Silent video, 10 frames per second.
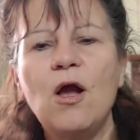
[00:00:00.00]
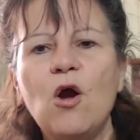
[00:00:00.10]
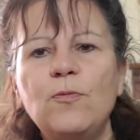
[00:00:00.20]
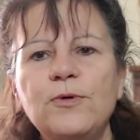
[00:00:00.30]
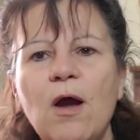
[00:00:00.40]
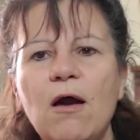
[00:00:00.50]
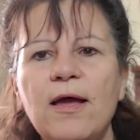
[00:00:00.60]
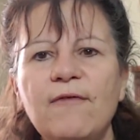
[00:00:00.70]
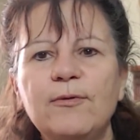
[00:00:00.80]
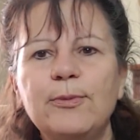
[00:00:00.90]
hope you all
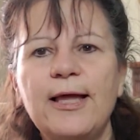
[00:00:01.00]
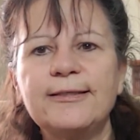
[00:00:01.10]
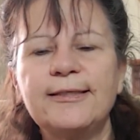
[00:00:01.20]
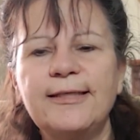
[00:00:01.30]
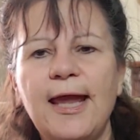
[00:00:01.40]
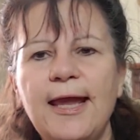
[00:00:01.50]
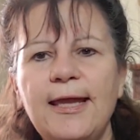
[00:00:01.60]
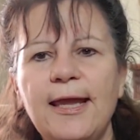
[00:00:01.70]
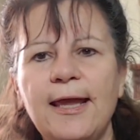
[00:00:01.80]
have a blessed day,